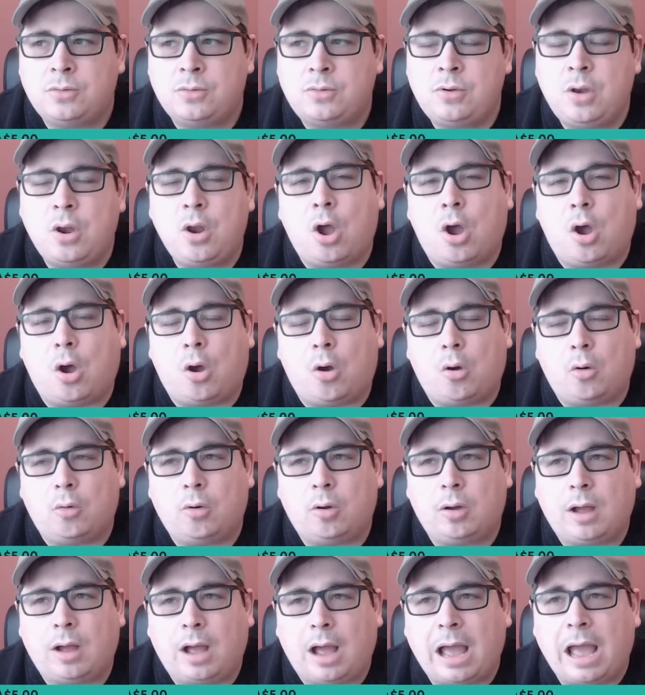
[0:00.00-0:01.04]

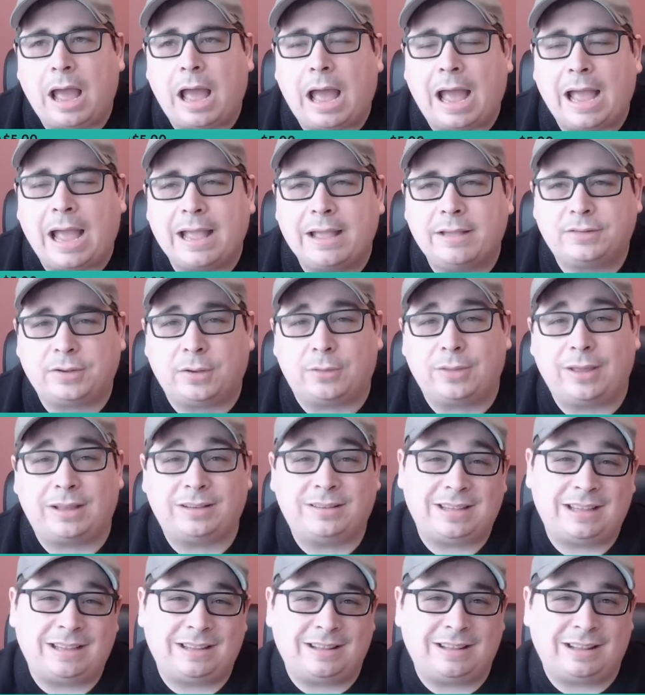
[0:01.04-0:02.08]
No, I, I, so
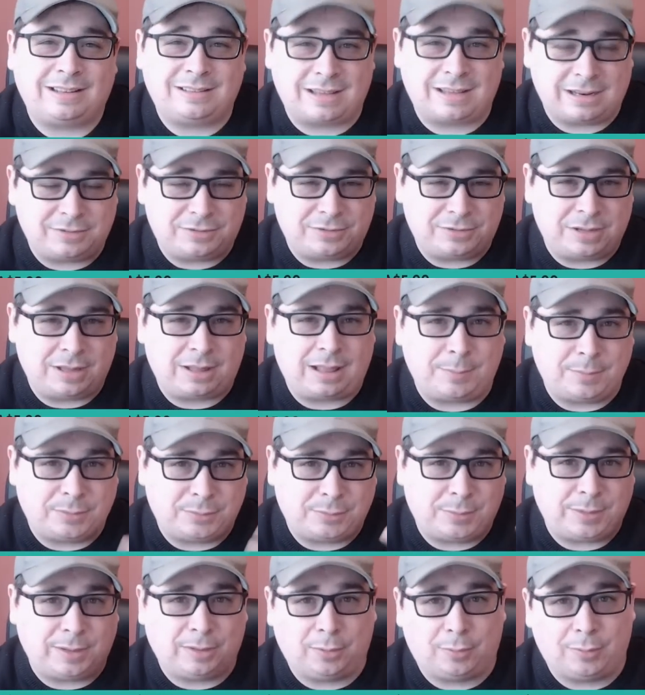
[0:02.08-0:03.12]
that's the that's the interesting thing
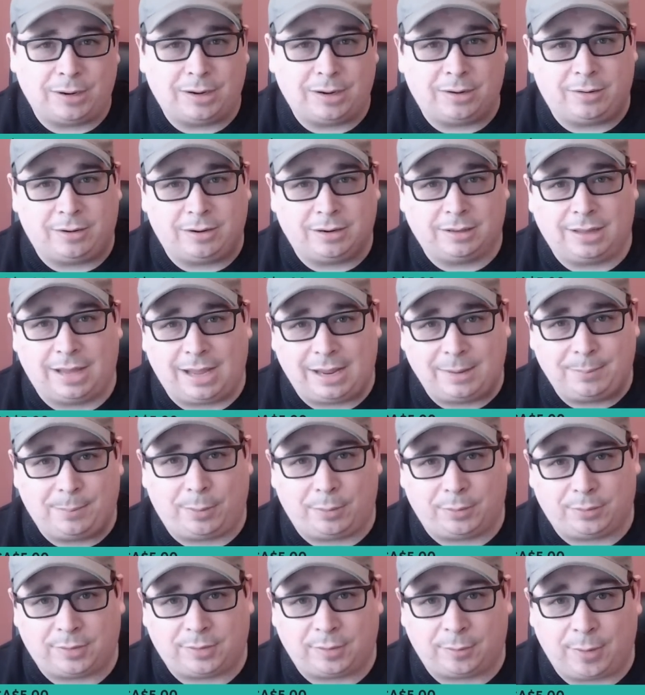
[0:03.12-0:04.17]
between a lawyer and a
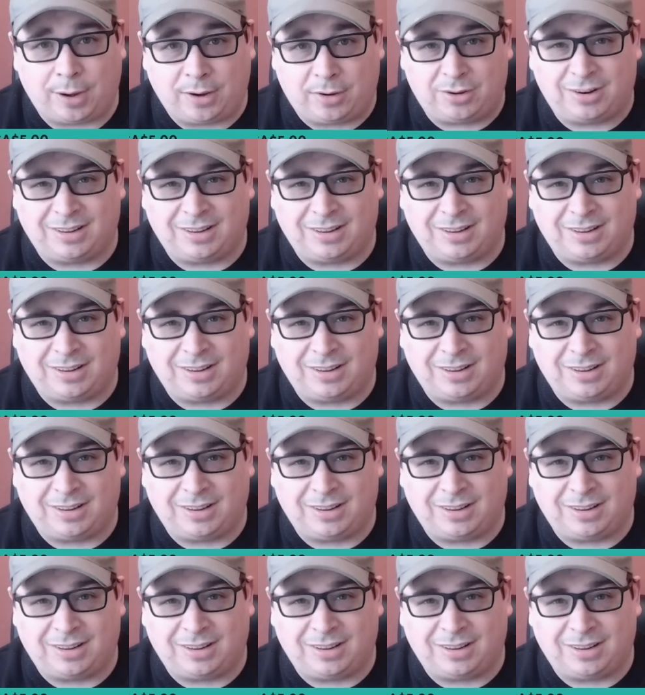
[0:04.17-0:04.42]
layperson, right?